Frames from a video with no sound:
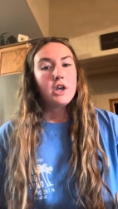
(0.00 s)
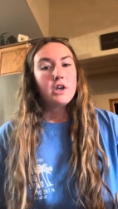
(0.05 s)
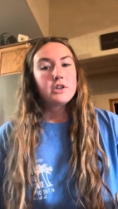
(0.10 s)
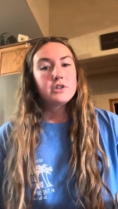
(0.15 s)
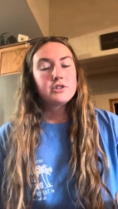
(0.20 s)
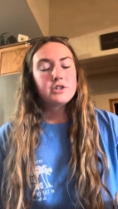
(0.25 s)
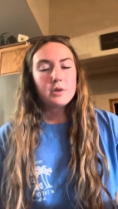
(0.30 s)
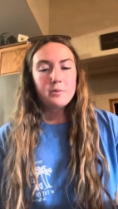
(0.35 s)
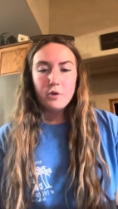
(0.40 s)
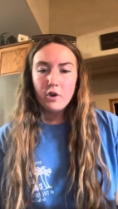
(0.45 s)

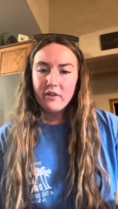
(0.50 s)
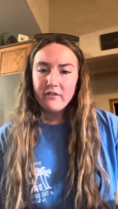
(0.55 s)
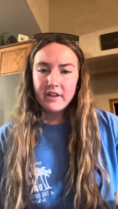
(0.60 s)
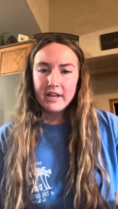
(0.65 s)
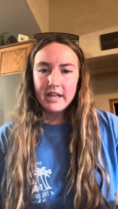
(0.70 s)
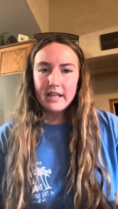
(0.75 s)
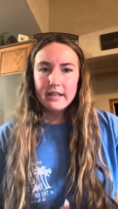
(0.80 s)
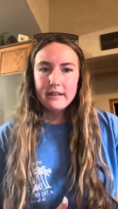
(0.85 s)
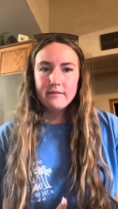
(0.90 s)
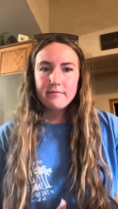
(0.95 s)
So
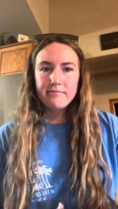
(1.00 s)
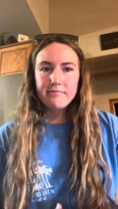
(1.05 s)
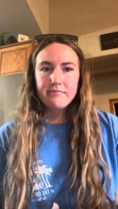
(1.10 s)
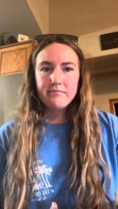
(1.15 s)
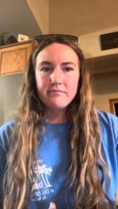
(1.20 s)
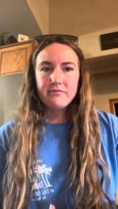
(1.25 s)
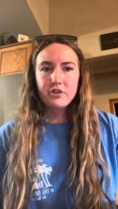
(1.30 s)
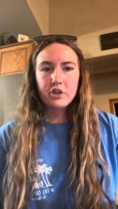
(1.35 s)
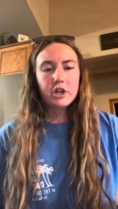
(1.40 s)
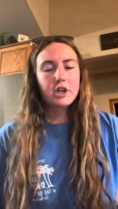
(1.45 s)
Mulvaney
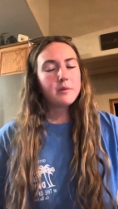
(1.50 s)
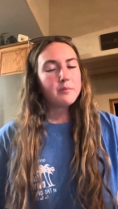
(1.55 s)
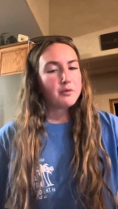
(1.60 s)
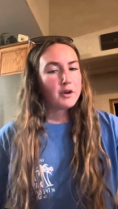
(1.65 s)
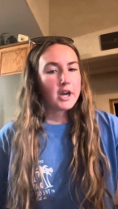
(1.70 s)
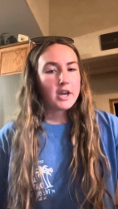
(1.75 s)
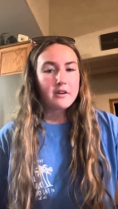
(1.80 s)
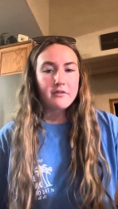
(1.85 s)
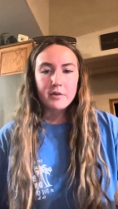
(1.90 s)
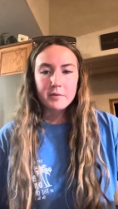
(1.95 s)
took a
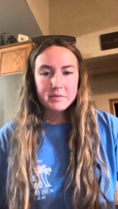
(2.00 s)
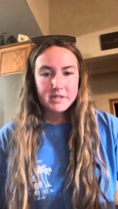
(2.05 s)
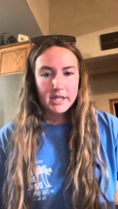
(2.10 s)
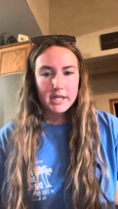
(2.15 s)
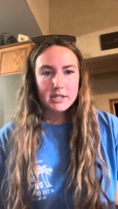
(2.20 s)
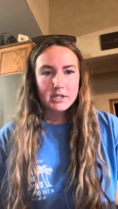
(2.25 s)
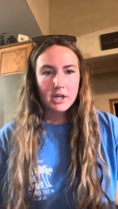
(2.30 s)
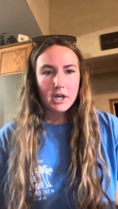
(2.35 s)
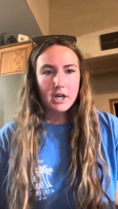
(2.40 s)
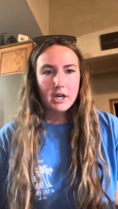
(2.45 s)
break from
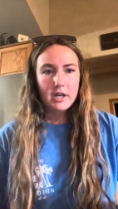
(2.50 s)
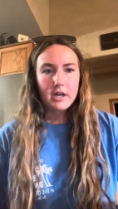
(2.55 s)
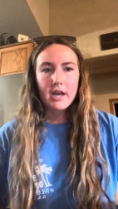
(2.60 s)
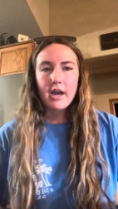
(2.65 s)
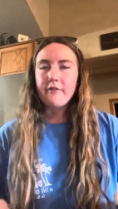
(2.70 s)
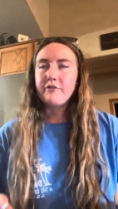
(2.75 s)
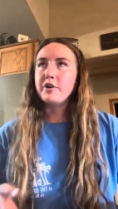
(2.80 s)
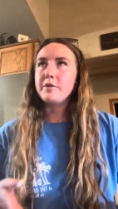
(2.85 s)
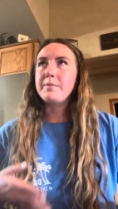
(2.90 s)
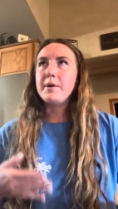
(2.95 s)
TikTok
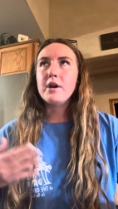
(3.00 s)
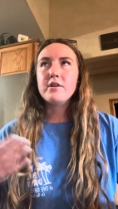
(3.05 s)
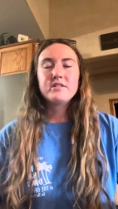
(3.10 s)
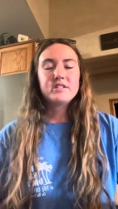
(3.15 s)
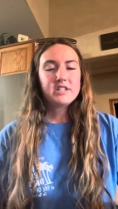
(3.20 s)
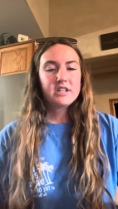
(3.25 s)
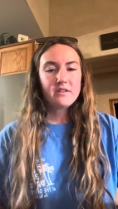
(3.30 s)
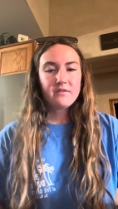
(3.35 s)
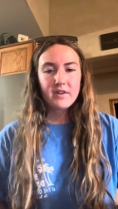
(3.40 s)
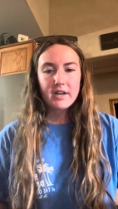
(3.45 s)
after
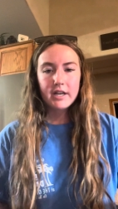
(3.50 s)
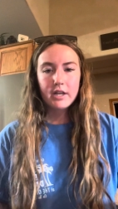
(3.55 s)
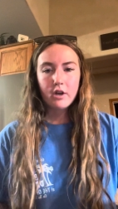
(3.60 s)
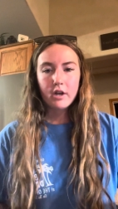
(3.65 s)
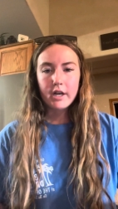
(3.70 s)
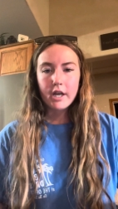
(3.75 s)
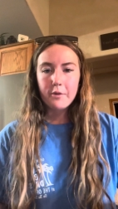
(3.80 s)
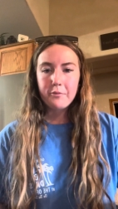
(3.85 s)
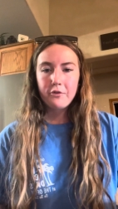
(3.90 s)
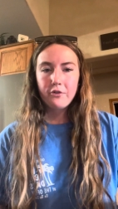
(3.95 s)
posting a video
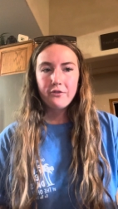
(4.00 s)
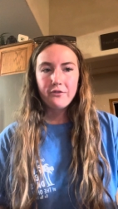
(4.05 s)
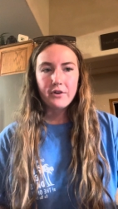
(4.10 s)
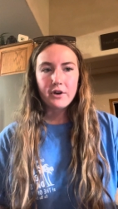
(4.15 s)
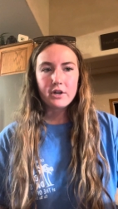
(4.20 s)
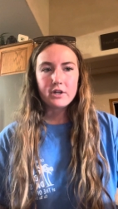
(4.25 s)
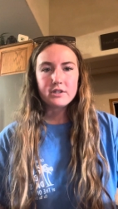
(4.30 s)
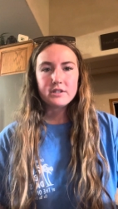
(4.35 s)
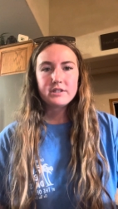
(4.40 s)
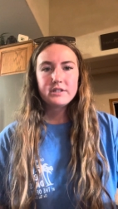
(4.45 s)
on April
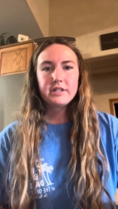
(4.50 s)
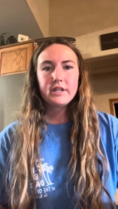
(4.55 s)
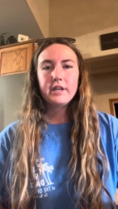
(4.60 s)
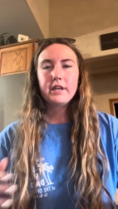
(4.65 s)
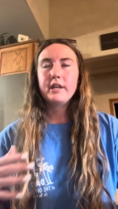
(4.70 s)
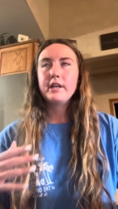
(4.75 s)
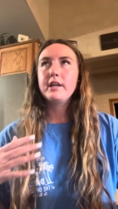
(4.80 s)
1st,